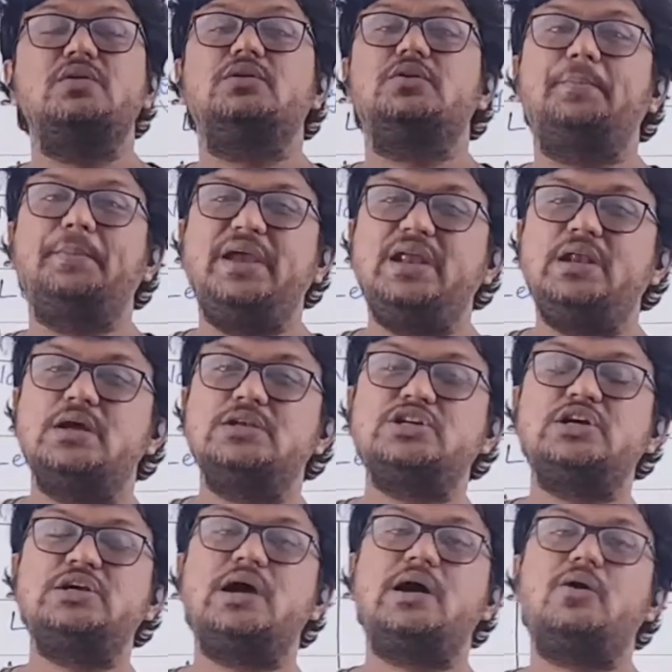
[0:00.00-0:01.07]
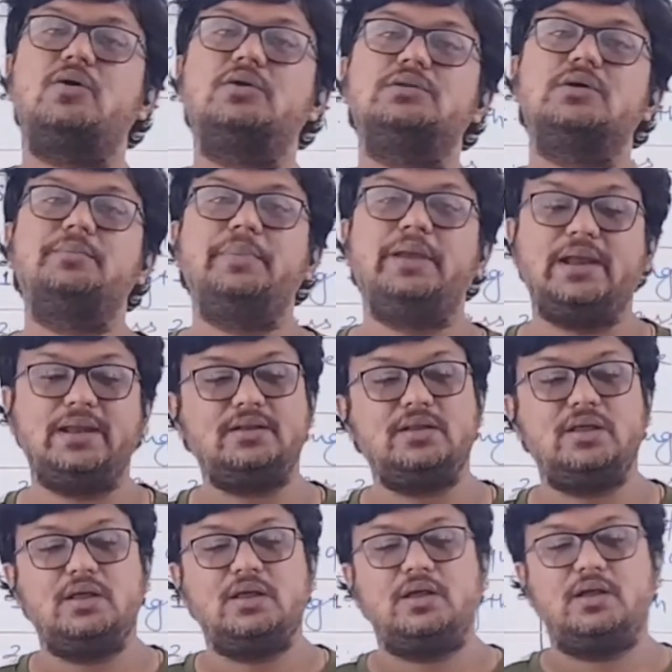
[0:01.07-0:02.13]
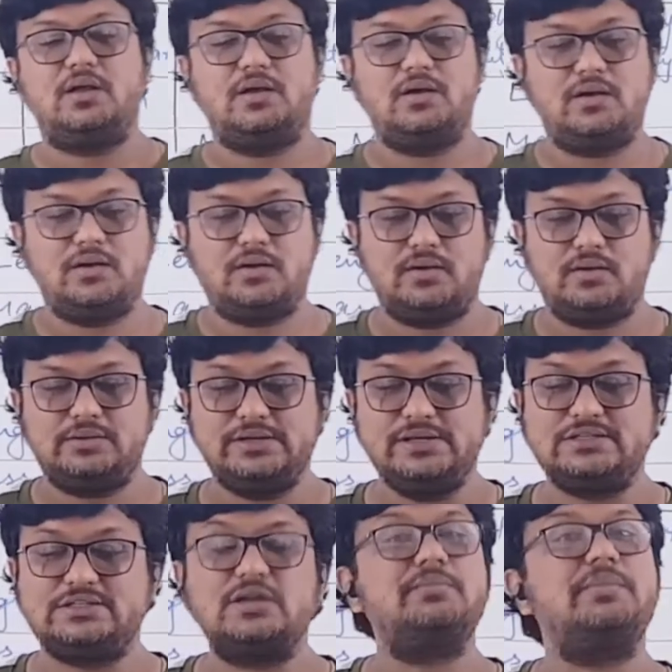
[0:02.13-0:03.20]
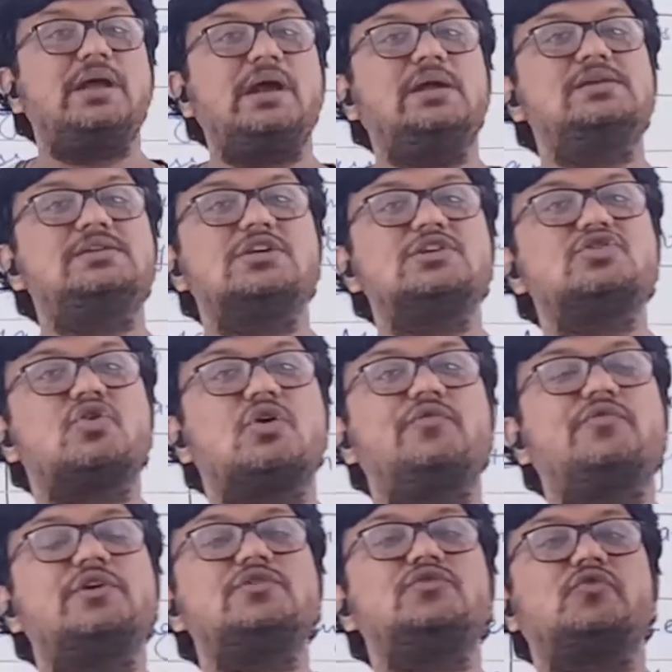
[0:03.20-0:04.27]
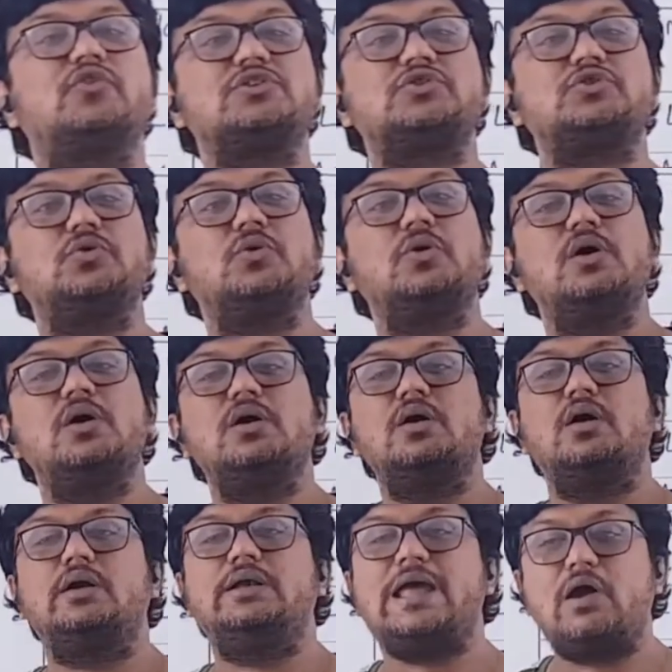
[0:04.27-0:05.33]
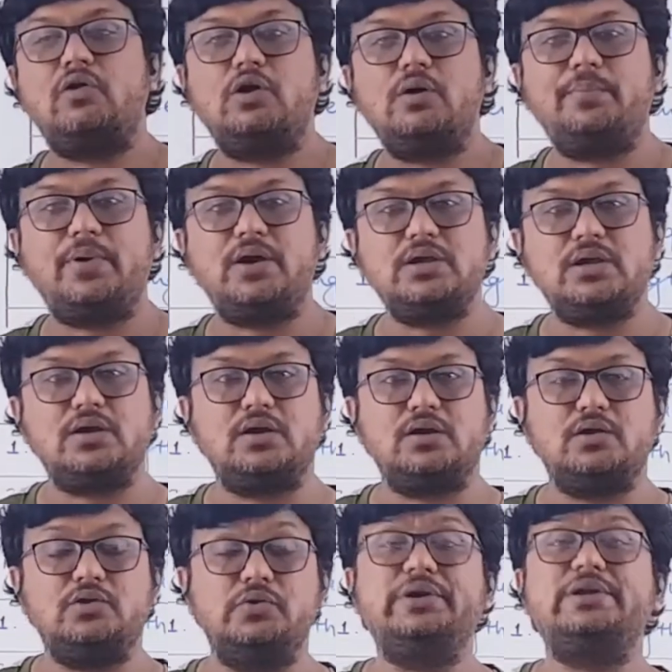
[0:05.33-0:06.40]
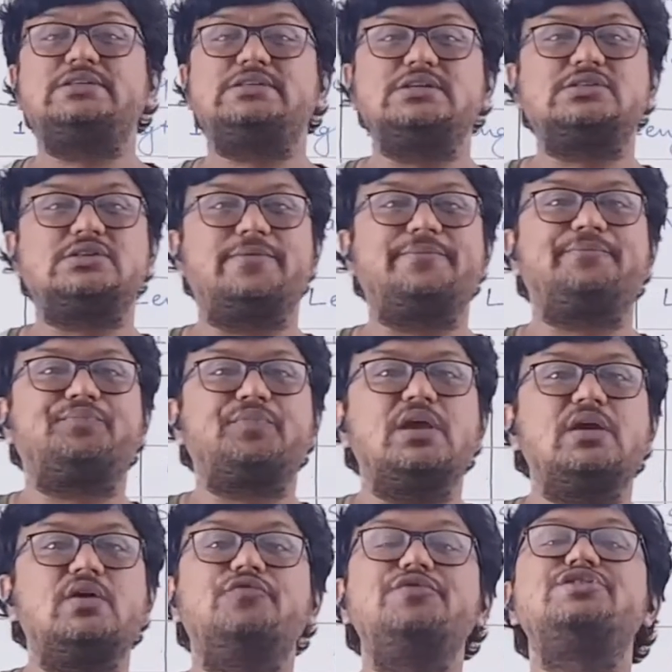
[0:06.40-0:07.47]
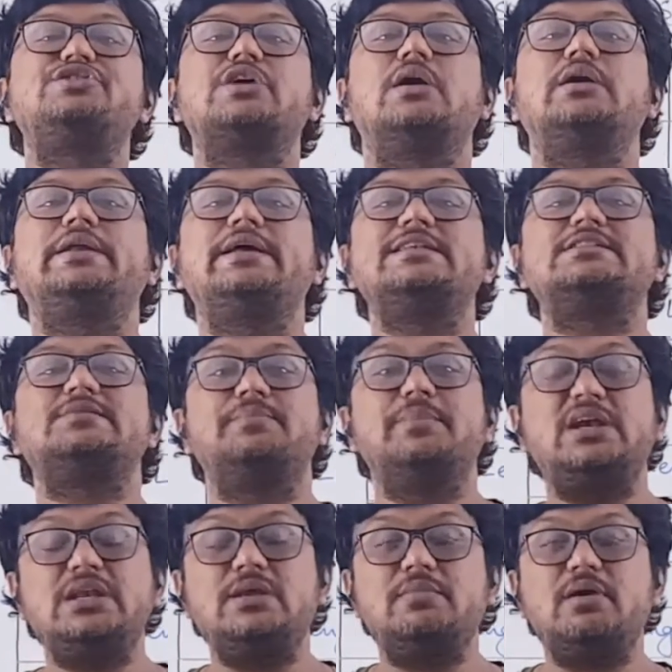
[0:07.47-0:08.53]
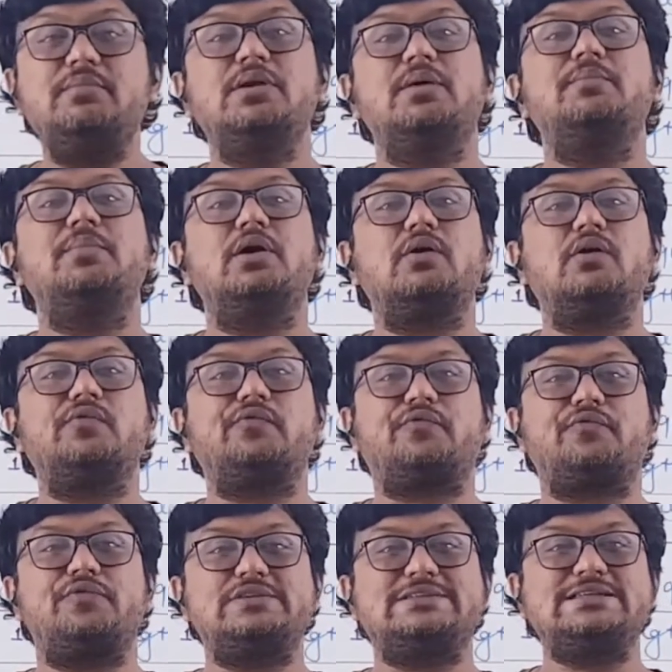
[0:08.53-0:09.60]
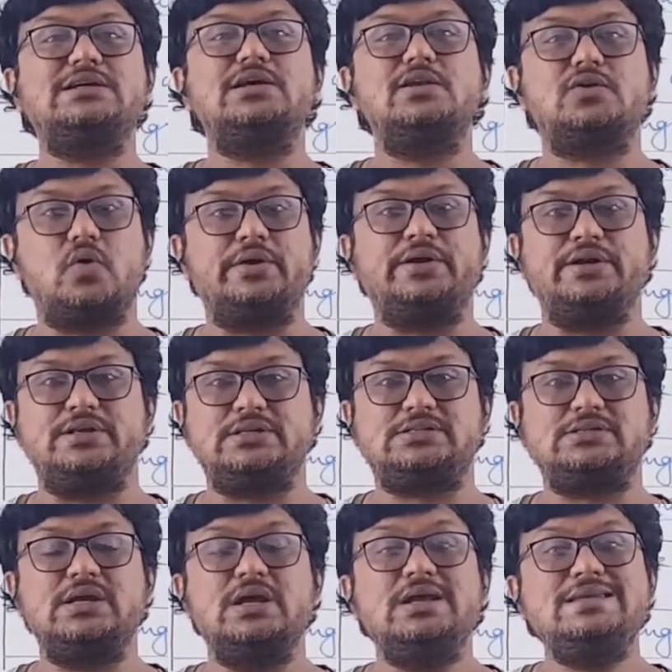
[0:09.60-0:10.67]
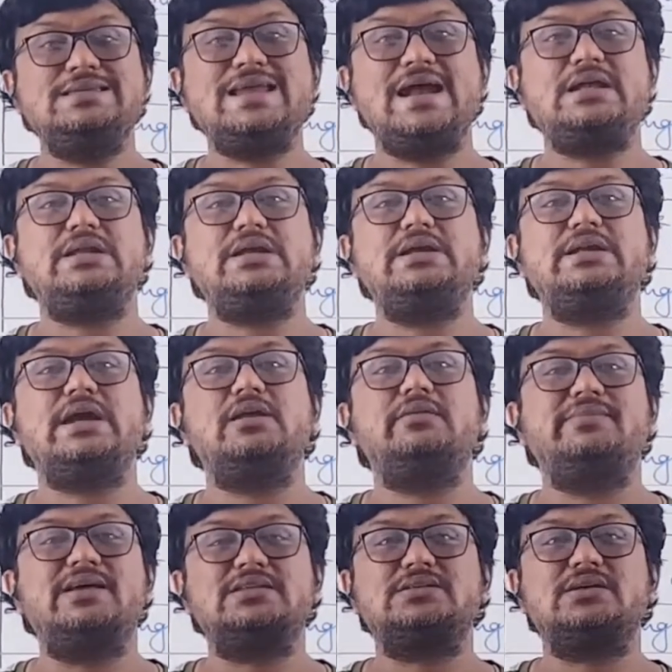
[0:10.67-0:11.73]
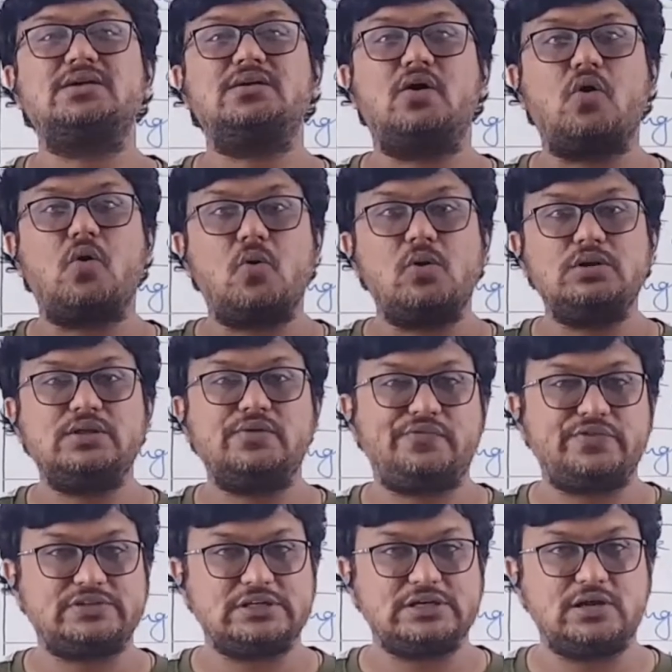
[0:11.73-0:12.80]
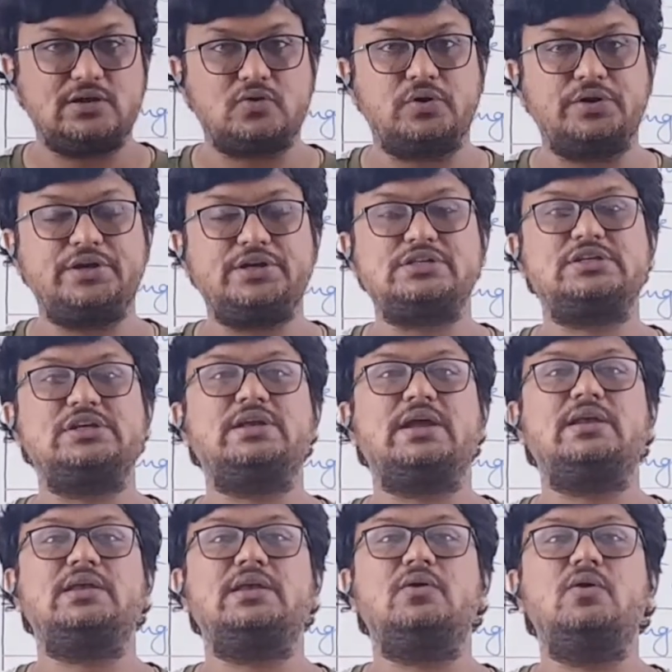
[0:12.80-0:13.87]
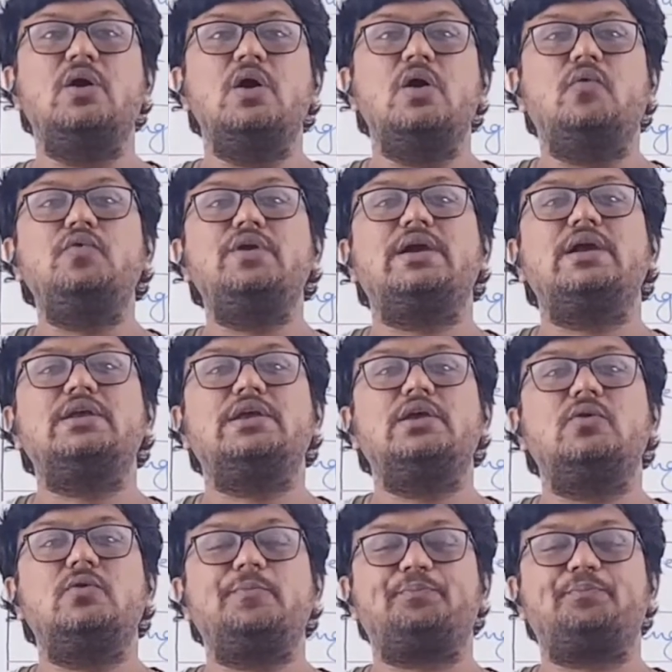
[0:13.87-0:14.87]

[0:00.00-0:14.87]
The main agenda or the main reason behind such conference was to develop a unit system which contains minimum number of physical quantities, yet it can measure all the physical quantities. We can give